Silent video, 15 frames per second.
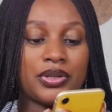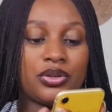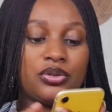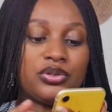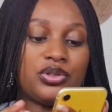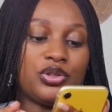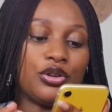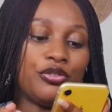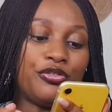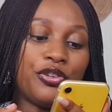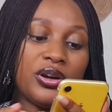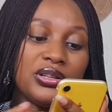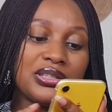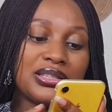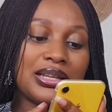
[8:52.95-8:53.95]
Go to your
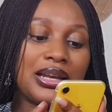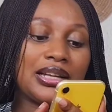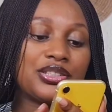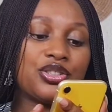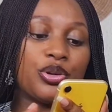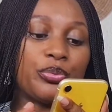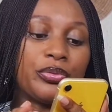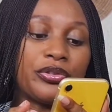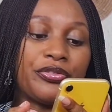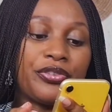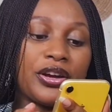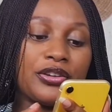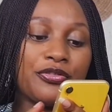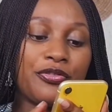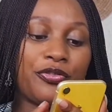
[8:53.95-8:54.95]
font, select your
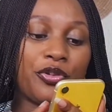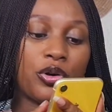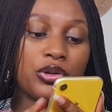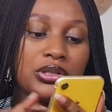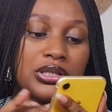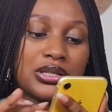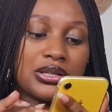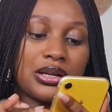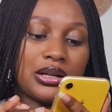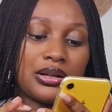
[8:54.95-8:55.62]
preferred font.